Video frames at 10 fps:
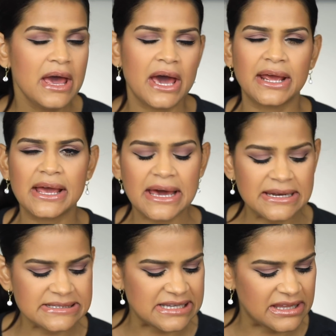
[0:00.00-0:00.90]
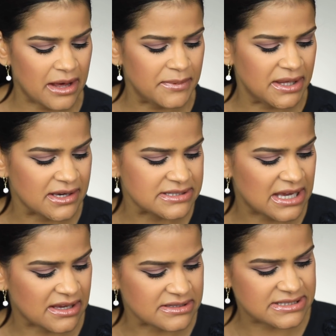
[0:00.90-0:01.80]
And I can kind of see that because
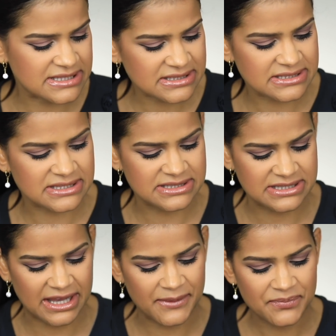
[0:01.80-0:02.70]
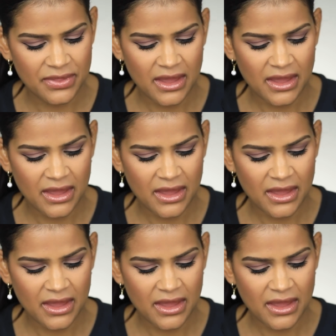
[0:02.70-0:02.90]
the consistency,